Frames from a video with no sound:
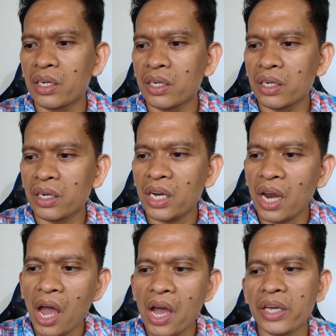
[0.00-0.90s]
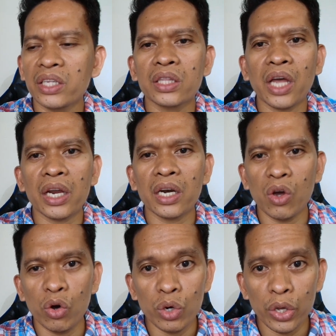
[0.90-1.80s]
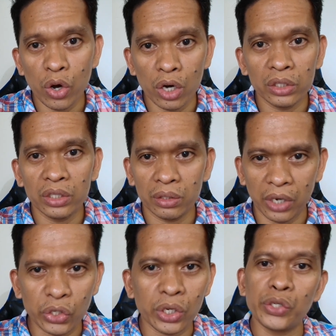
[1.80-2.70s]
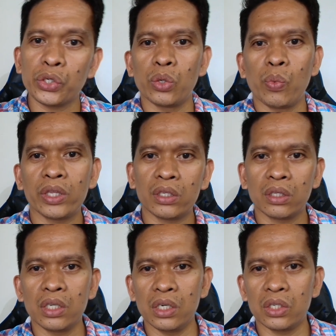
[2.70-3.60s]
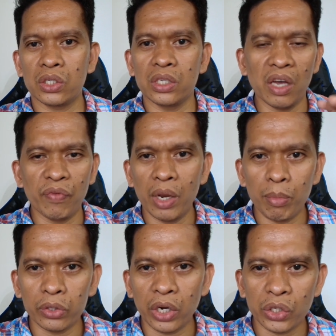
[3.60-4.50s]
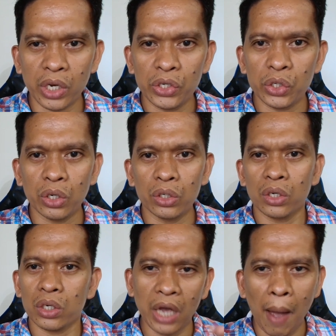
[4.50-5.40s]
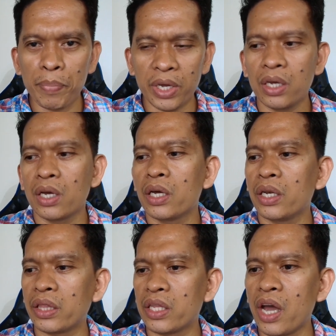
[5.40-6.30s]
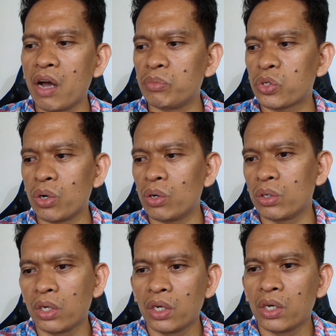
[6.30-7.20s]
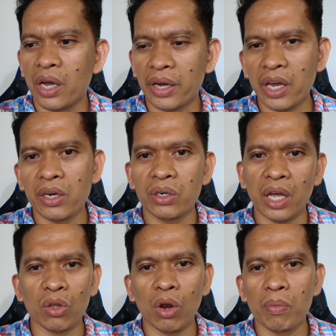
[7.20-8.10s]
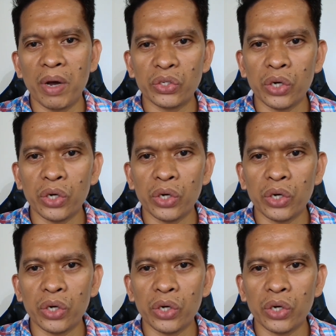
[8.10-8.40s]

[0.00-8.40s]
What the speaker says: rely entirely only on translation. What is the available translation copy that they have? So again, not all of us